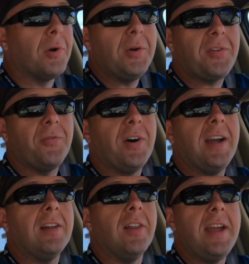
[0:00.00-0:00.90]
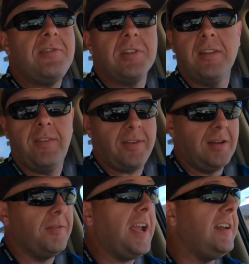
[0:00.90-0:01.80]
gross violations
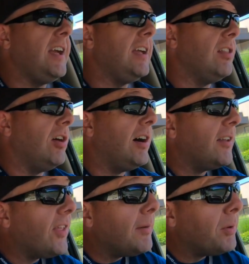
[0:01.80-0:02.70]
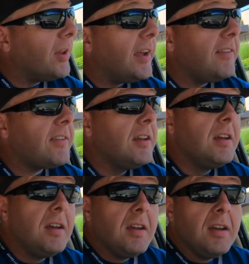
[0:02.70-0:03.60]
of A D A law at that place.
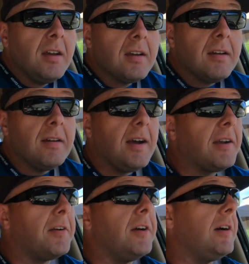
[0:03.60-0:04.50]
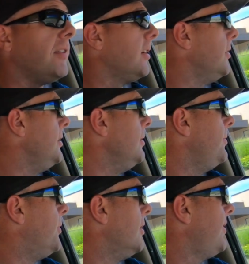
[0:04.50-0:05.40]
I don't know how they're going to
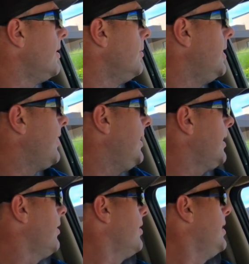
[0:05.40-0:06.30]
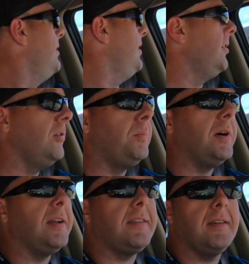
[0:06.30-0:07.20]
enforce it or what exactly they're going to do,
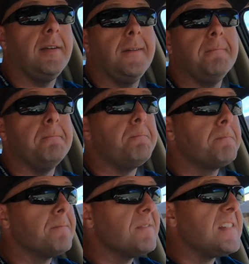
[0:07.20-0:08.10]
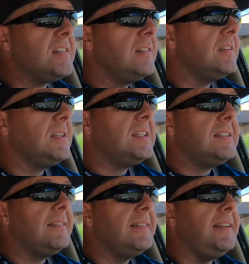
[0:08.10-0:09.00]
but um,
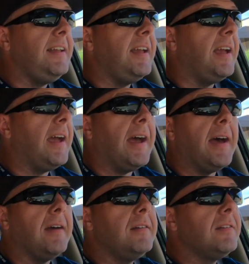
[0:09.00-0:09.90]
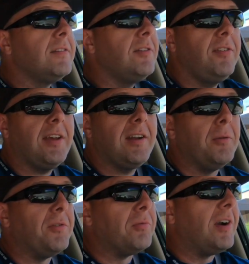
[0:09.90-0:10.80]
yeah. Turns out I
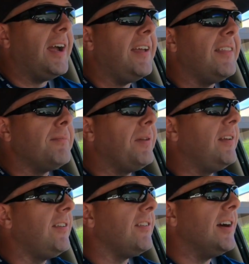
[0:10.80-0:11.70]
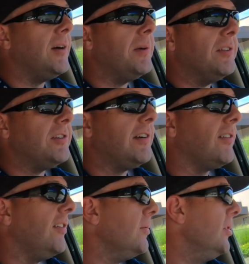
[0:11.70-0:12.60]
was right. That place is not wheelchair
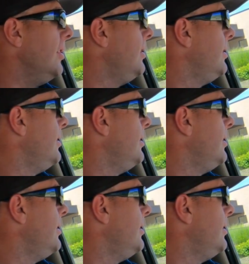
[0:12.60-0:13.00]
accessible.